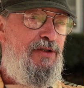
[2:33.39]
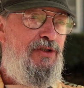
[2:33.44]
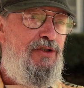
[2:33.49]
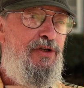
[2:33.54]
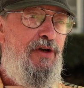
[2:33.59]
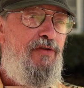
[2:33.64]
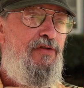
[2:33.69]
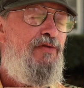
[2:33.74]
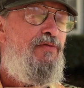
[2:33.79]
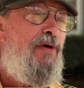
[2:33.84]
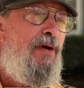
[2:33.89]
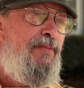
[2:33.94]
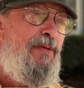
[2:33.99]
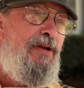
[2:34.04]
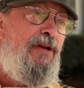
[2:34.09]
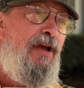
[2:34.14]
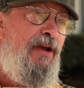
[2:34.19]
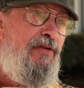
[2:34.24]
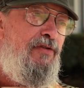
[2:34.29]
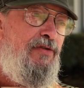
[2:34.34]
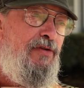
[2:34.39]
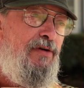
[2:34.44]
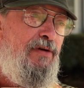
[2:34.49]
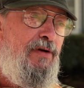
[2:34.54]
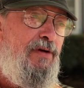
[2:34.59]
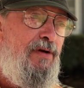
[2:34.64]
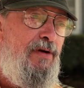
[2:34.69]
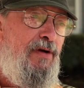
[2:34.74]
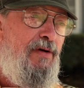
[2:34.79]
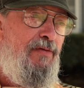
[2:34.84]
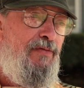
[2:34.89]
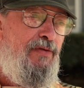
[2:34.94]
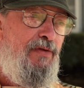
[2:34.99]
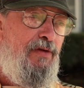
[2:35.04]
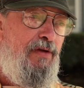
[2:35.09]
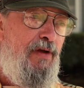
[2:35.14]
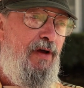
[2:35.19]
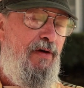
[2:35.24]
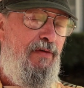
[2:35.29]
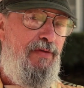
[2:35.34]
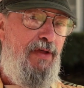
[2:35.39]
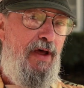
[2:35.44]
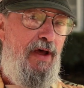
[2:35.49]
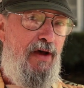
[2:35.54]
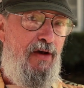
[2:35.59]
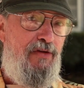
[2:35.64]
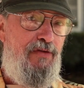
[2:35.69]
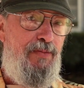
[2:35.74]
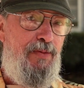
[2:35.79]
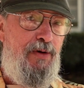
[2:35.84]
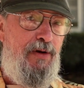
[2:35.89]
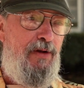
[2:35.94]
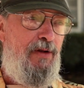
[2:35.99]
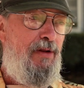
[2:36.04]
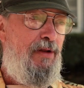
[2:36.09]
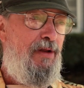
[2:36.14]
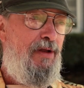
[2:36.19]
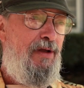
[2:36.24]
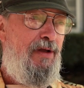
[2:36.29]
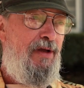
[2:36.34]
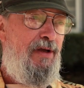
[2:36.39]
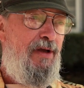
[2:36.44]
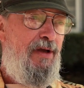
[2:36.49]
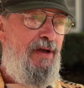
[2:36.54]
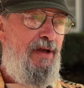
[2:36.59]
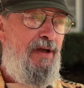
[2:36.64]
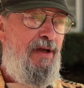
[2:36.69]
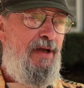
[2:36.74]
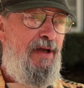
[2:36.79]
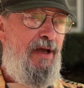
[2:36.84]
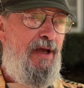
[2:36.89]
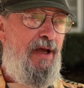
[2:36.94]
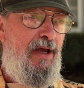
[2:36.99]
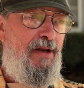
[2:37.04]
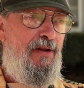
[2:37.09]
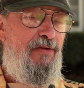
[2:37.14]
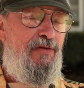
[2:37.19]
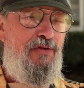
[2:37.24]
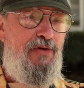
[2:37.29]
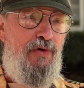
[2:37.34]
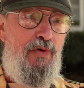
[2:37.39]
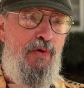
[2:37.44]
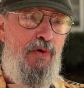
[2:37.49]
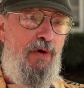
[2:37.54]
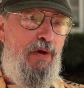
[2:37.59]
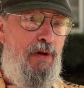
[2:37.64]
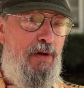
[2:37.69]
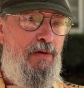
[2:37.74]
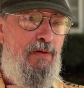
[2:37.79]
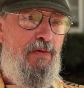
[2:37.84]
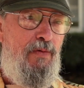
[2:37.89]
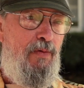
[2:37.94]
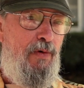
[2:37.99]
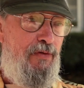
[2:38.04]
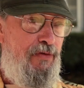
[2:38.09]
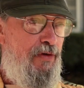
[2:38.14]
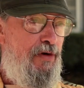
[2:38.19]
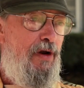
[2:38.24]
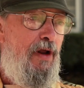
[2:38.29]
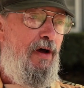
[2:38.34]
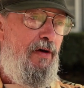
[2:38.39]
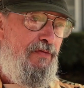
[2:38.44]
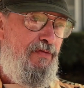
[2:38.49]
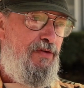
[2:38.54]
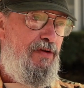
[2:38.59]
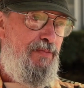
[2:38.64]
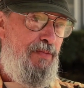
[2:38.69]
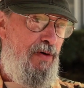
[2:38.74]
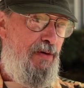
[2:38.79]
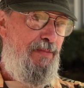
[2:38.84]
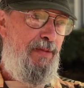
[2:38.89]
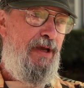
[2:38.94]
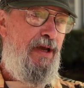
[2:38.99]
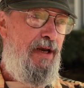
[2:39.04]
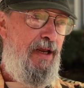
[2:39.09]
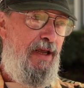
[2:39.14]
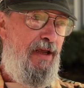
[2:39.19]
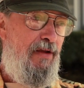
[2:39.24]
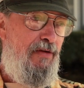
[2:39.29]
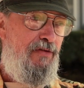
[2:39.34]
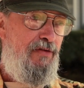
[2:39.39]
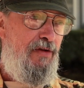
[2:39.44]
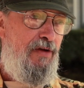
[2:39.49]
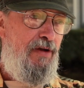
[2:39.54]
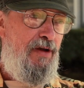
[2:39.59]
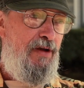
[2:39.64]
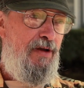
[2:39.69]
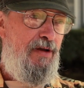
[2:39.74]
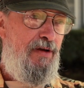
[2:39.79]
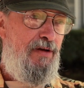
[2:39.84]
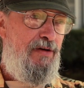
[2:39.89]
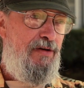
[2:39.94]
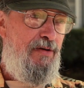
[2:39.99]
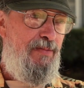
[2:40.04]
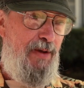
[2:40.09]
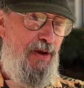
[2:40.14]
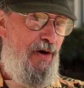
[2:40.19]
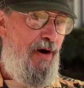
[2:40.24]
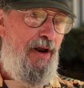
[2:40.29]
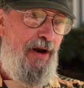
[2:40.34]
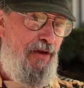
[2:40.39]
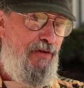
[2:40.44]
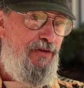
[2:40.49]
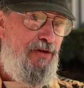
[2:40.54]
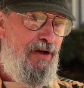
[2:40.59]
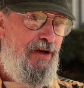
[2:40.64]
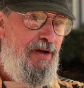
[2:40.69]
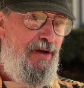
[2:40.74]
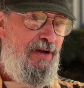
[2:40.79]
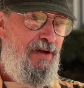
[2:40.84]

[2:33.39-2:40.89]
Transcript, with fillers: just the reputation of the, of the hospital and the school was enough to put me at ease, to be honest.